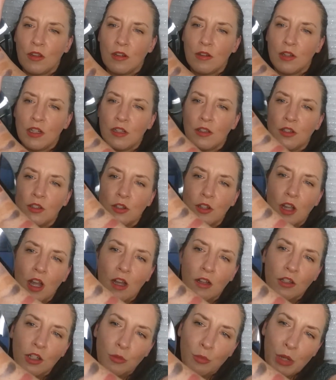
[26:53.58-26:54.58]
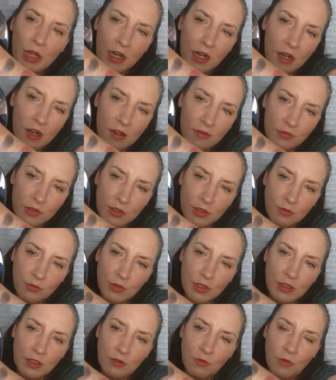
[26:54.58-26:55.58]
I mean, the color payoff is
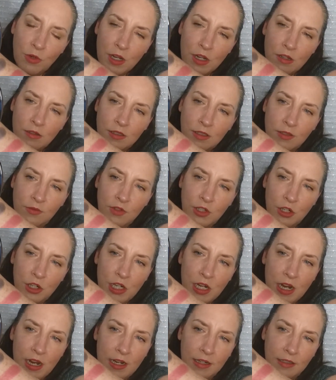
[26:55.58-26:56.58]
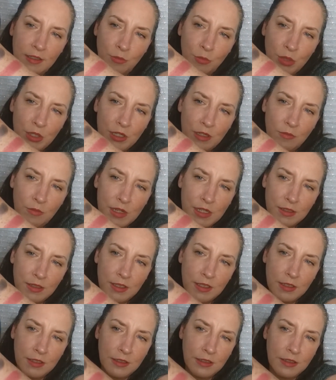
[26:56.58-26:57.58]
really well. It's very highly
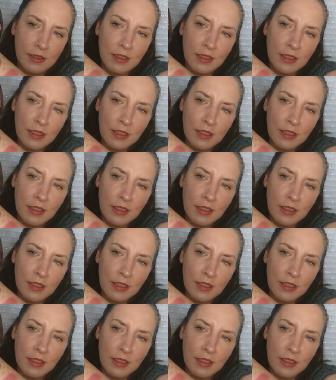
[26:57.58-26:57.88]
pigmented.